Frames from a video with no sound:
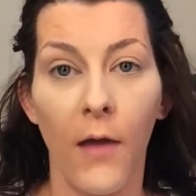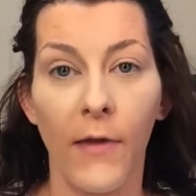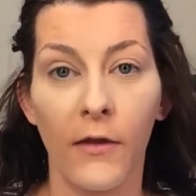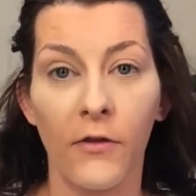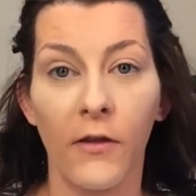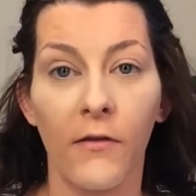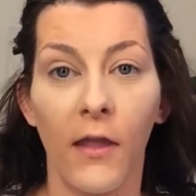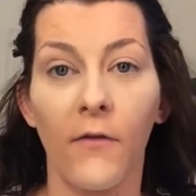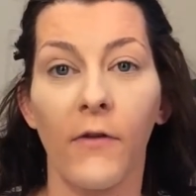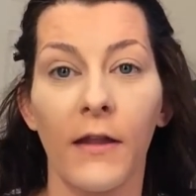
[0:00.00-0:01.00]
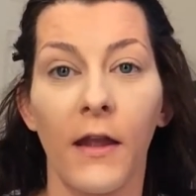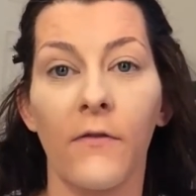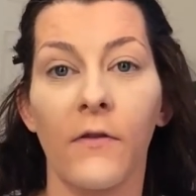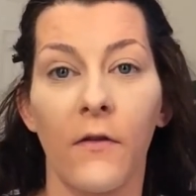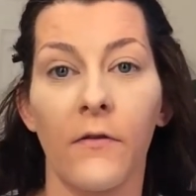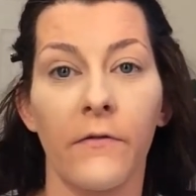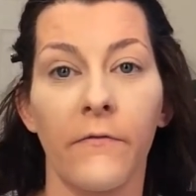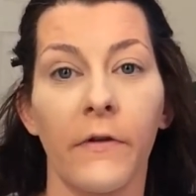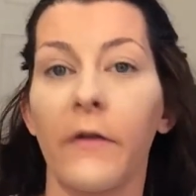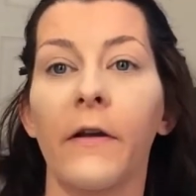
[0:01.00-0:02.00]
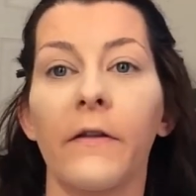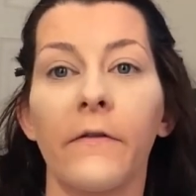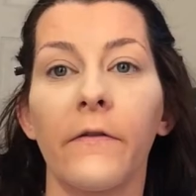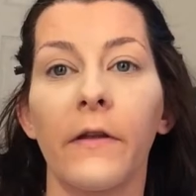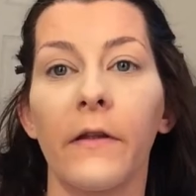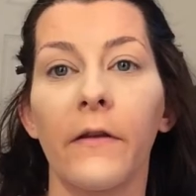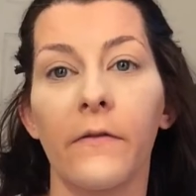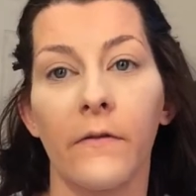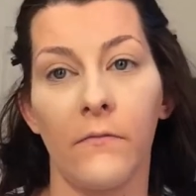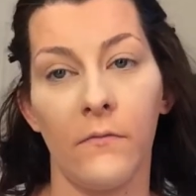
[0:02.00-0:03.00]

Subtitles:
I'm actually like right now starting to regret doing this.